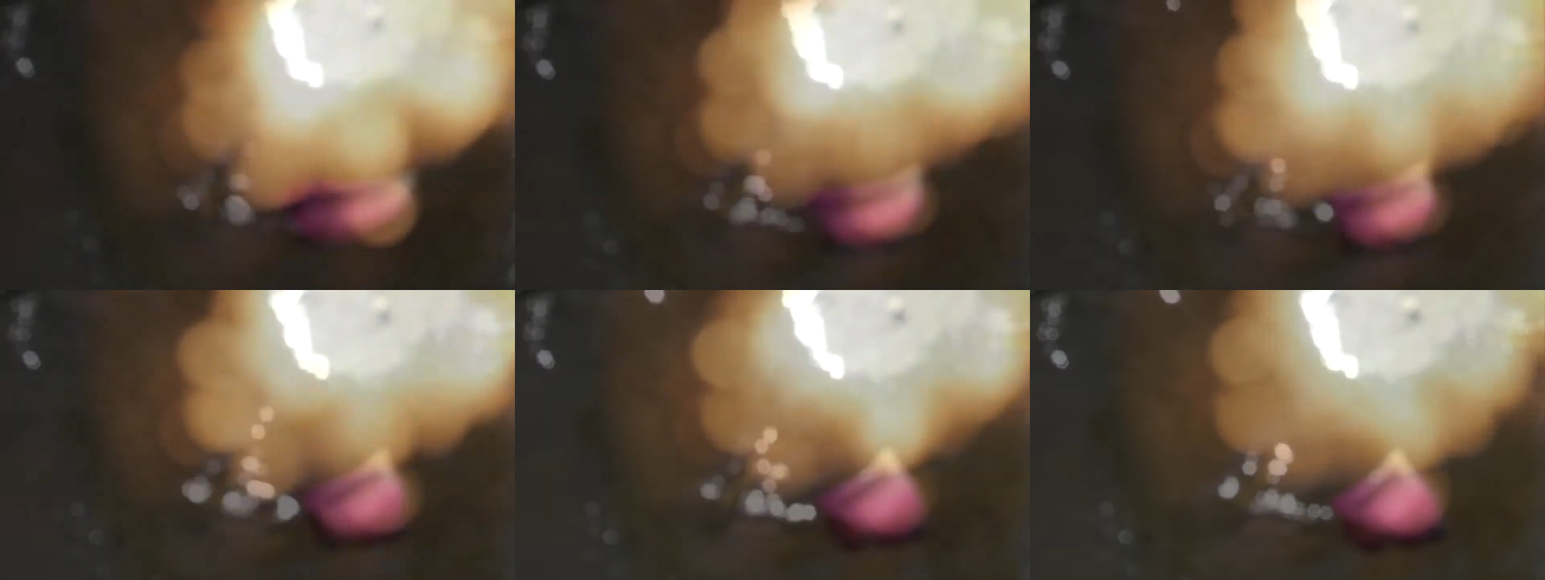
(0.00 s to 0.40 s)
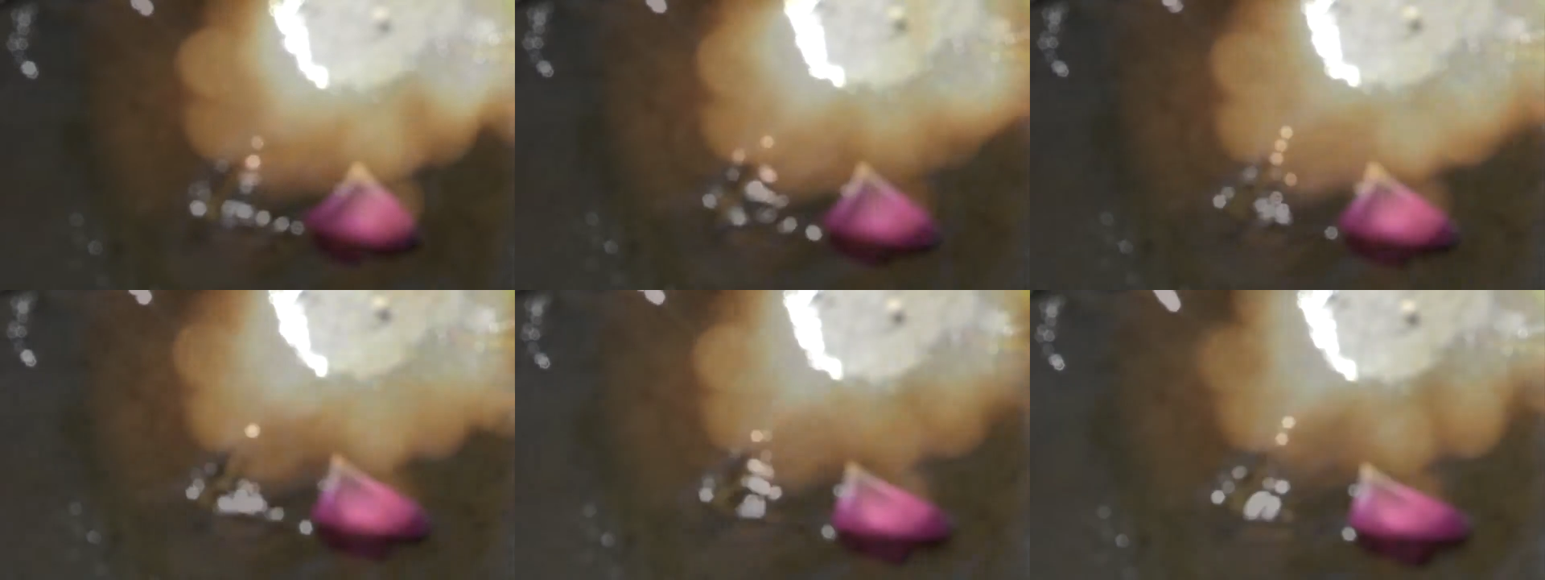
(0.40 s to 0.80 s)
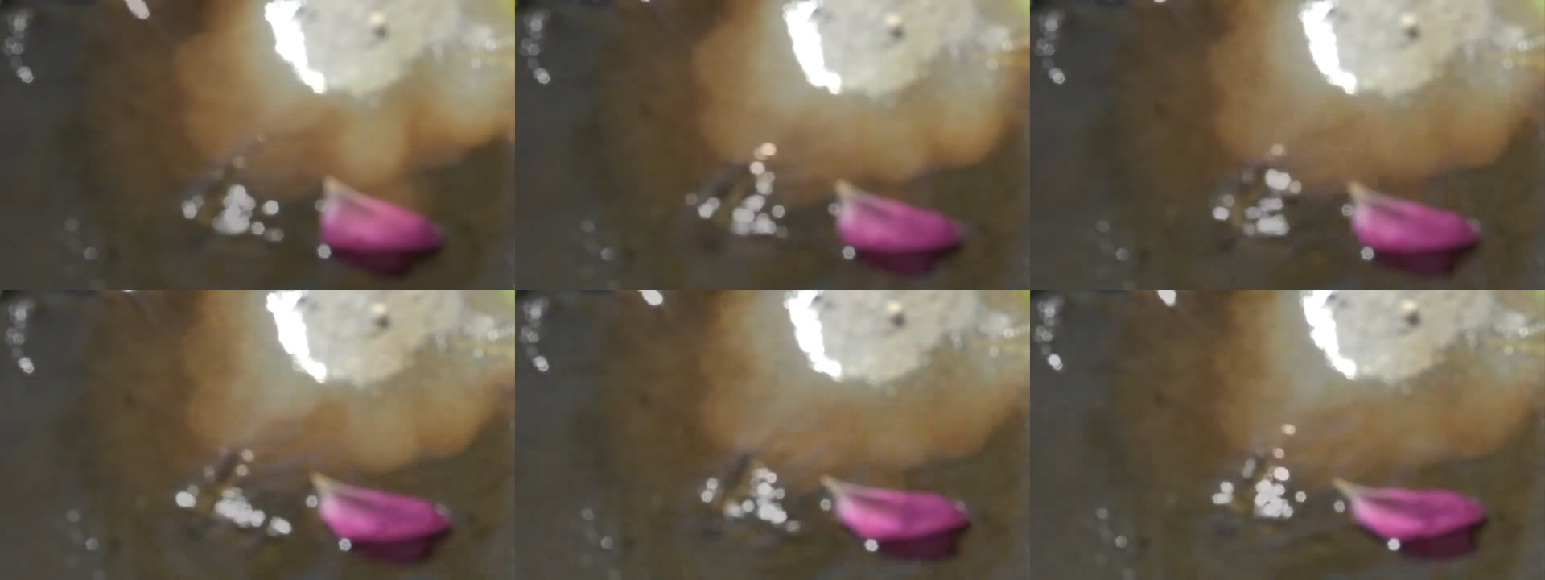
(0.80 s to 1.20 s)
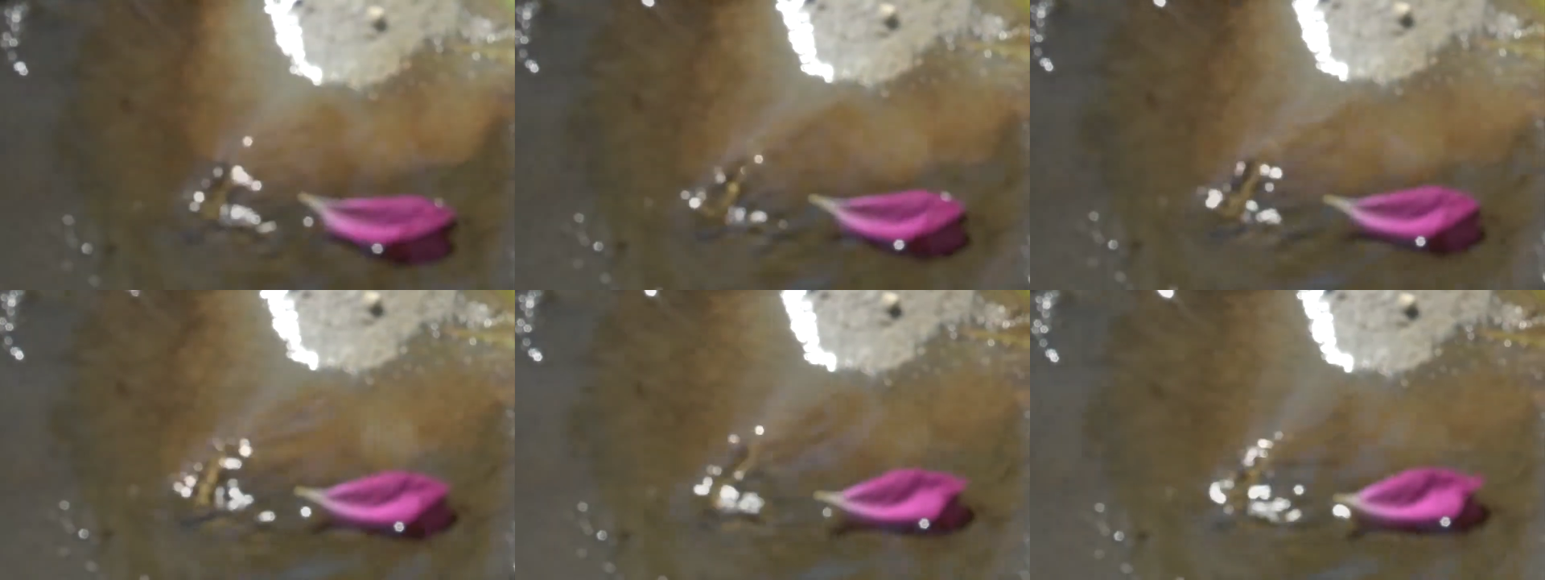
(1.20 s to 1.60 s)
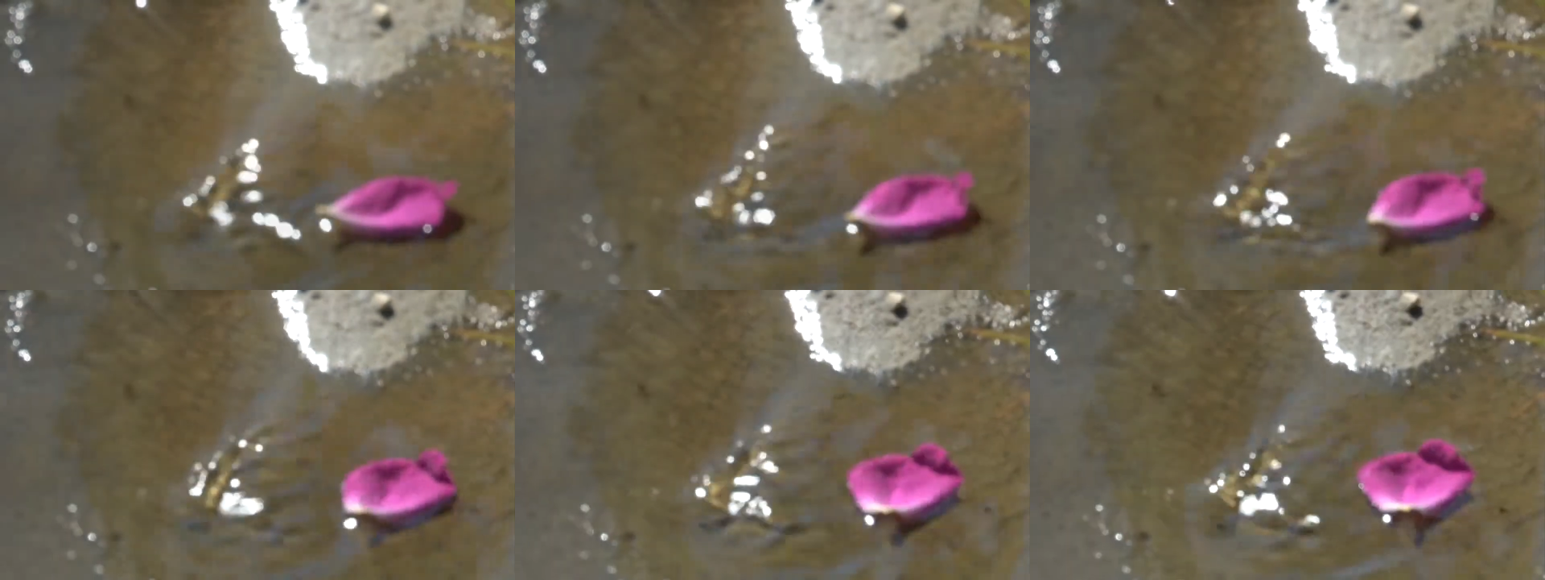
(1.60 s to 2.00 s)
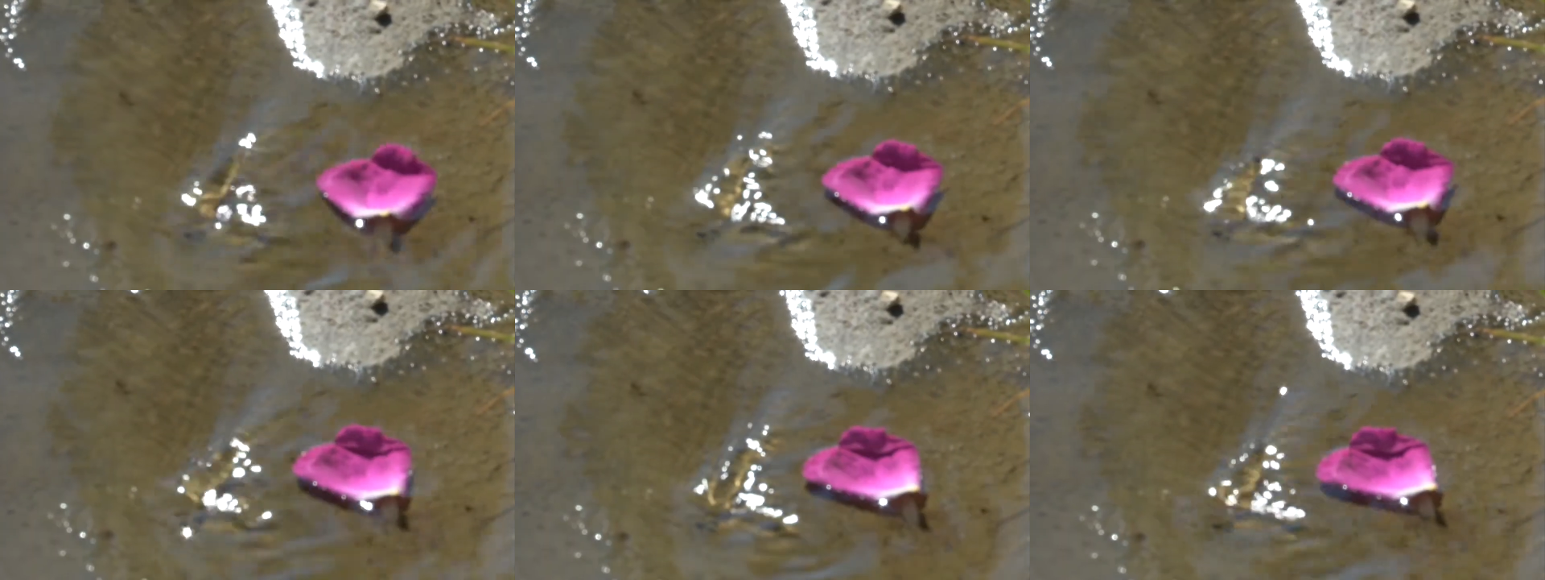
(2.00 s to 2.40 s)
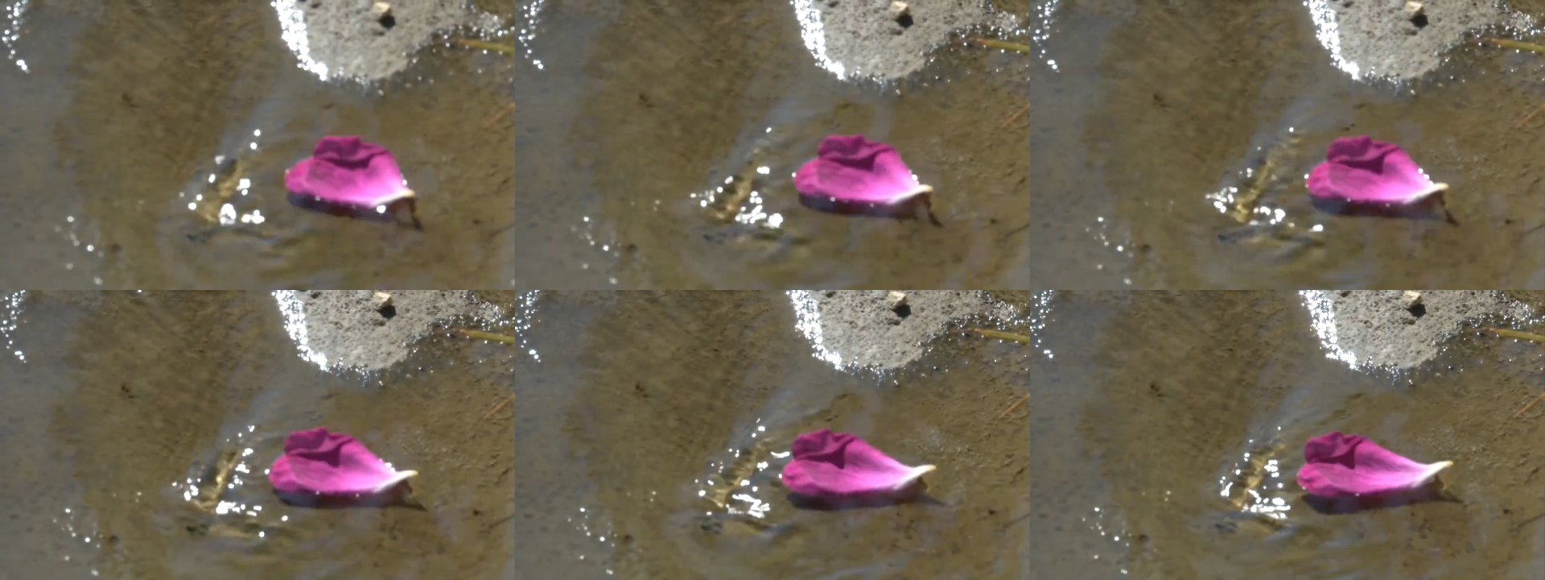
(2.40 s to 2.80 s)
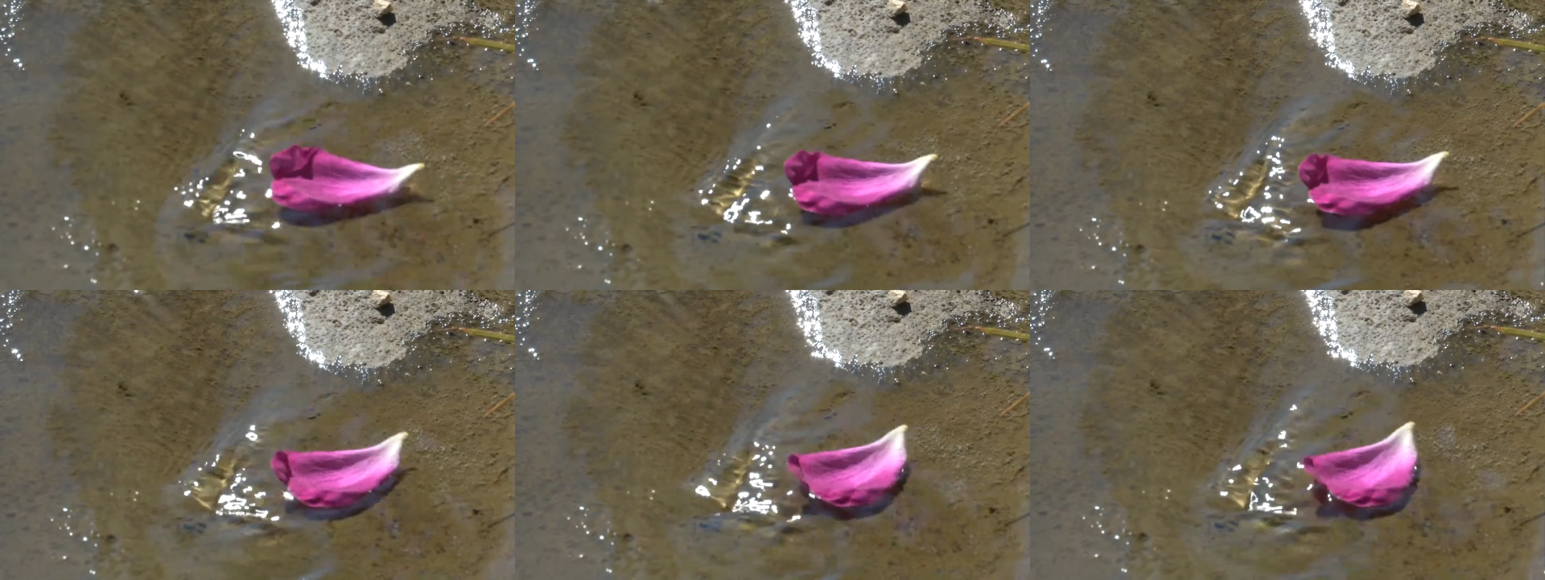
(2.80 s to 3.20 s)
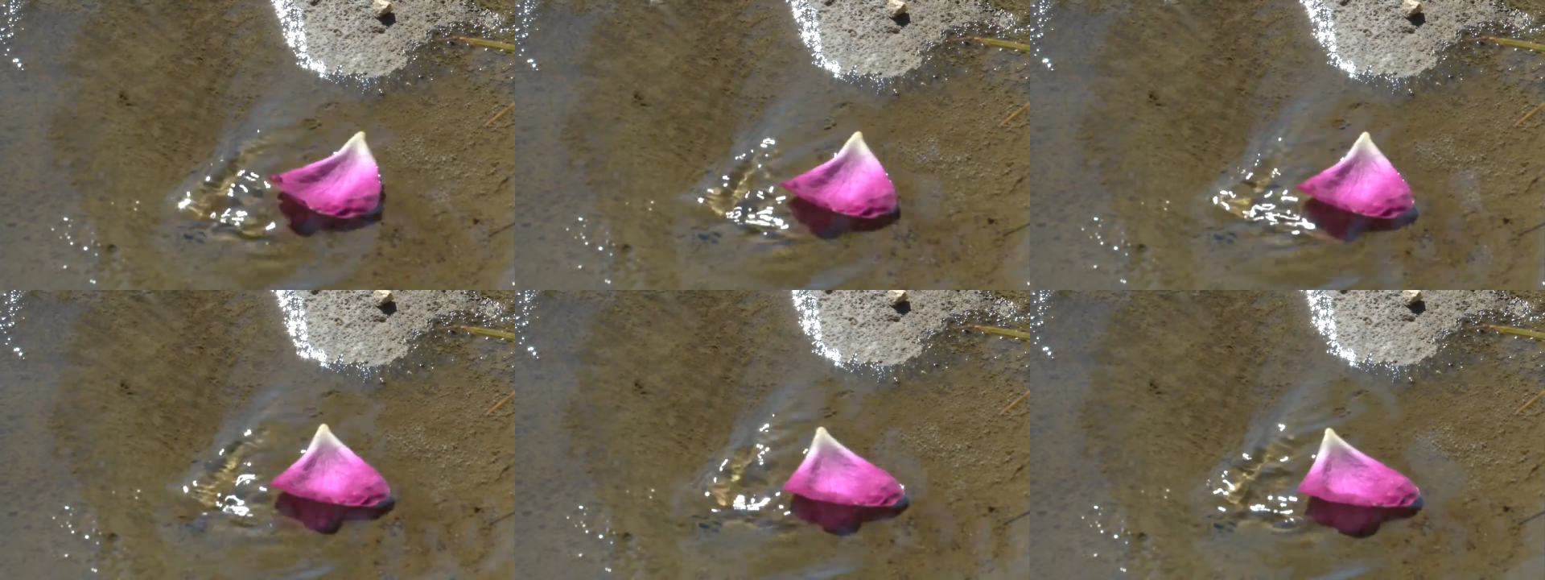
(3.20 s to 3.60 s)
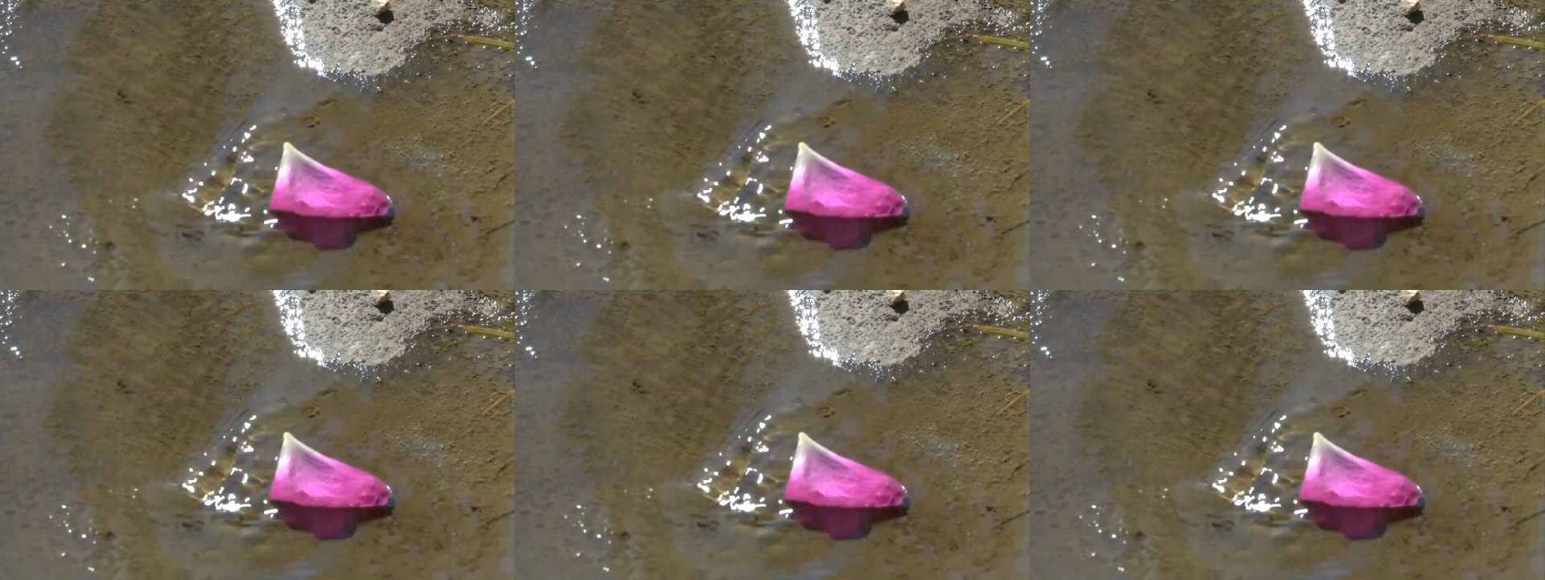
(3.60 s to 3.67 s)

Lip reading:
[unreadable: no face in view]